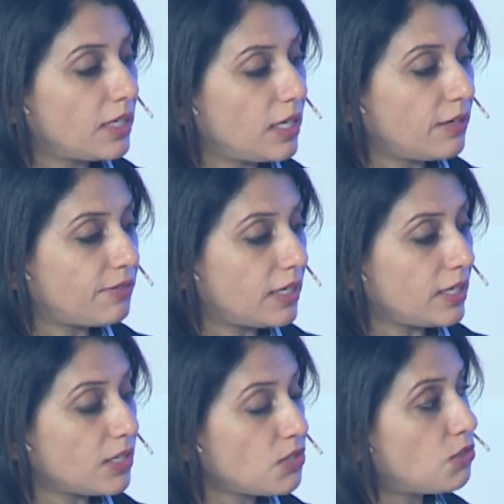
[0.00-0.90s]
if an
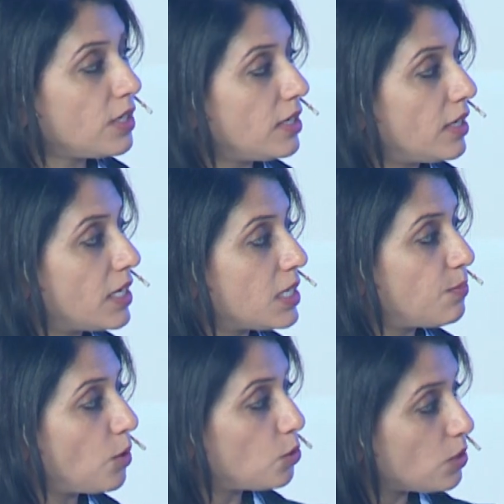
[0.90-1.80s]
industry is
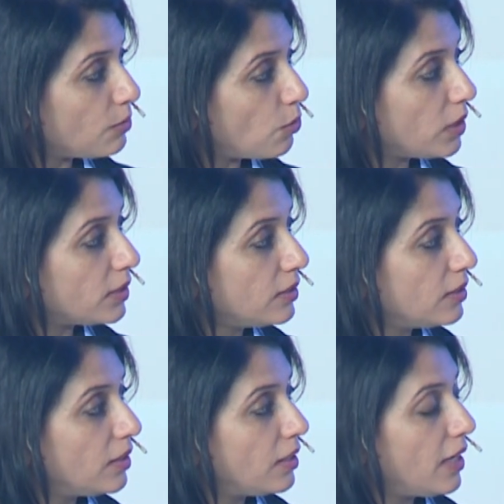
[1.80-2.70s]
polluting water
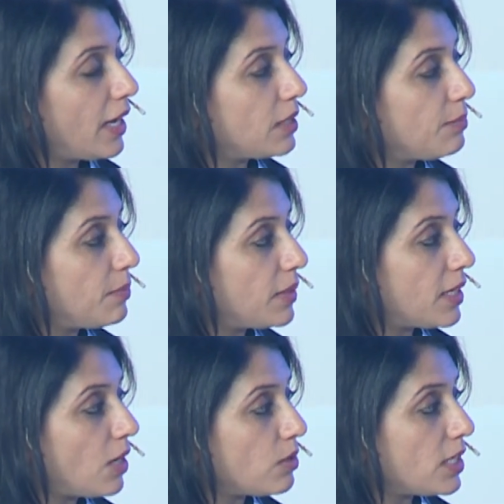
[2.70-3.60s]
and the people
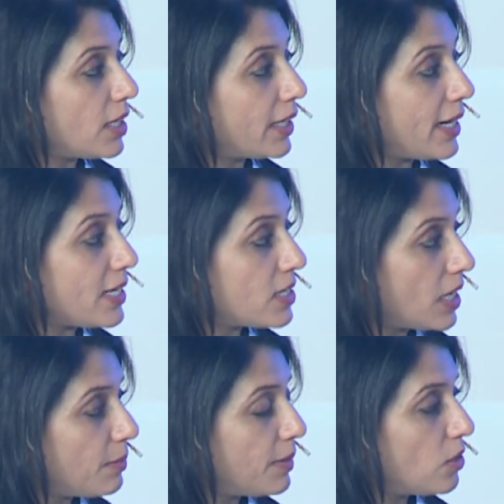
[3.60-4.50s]
around it are getting
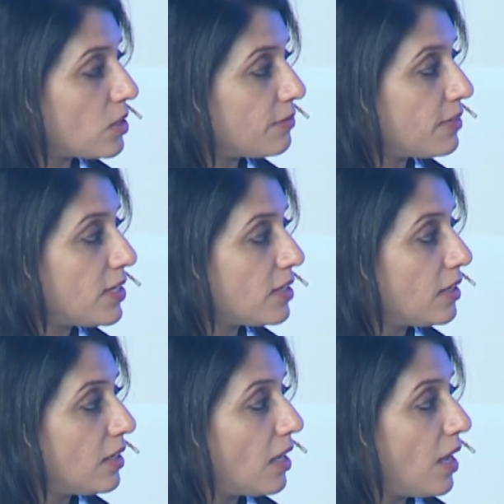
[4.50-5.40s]
sick because of it,
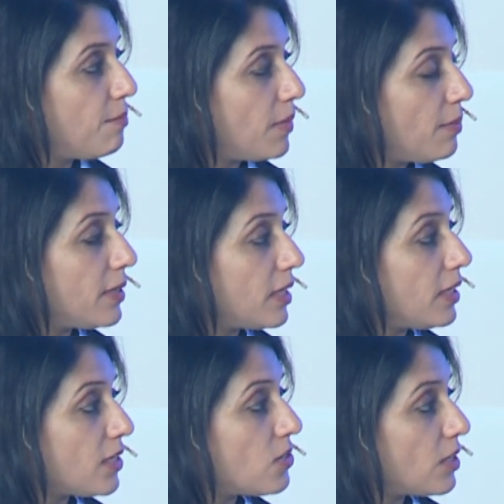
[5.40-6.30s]
maybe the
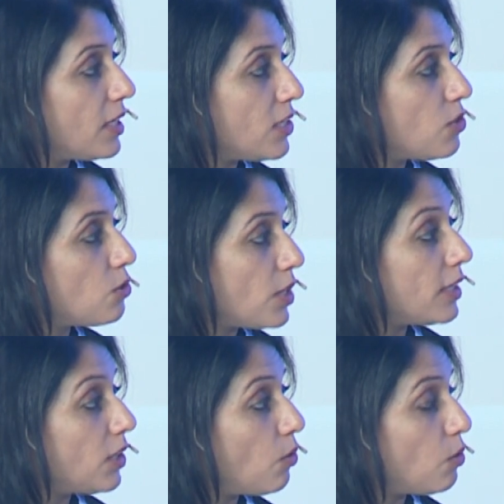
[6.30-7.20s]
industry needs to take
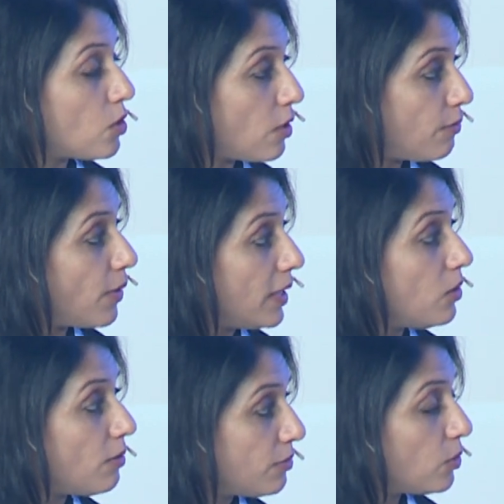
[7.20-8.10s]
the onus of one,
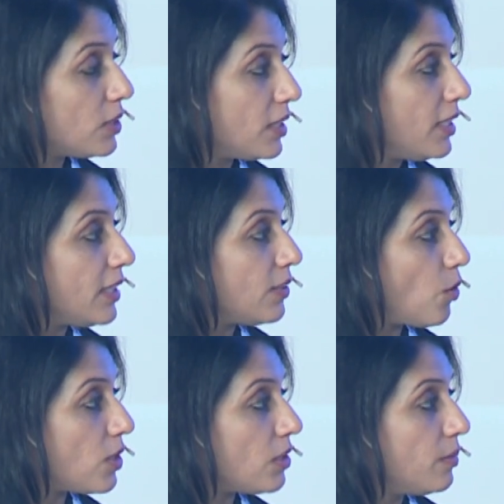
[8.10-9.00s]
of course, cleaning the
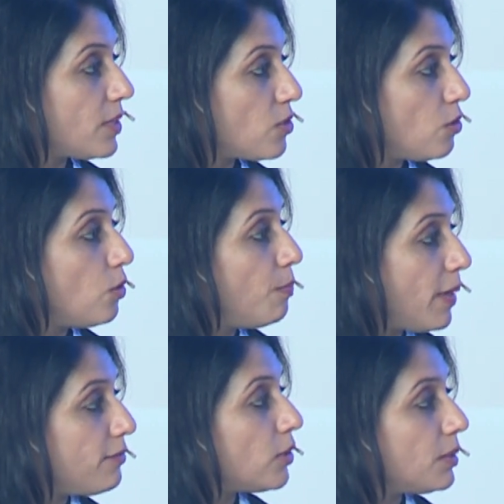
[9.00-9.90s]
water, but two, pay
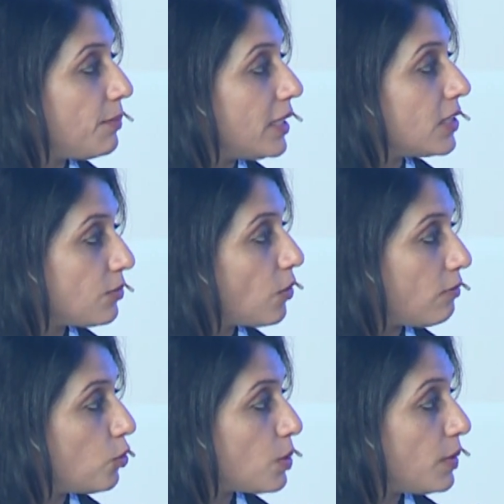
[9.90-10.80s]
for the bills of
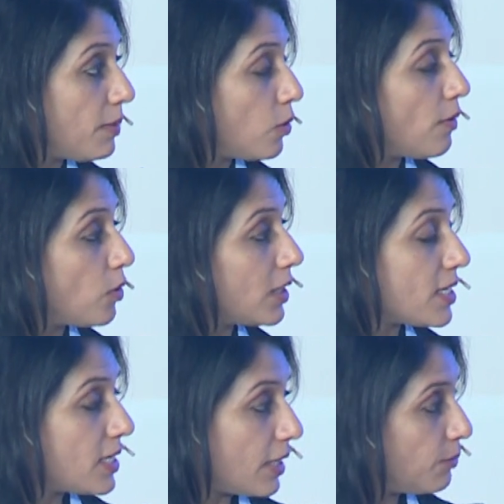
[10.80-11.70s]
those people who have gotten
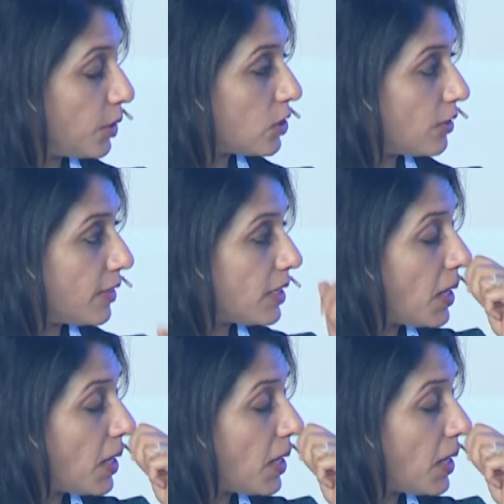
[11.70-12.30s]
sick because of it.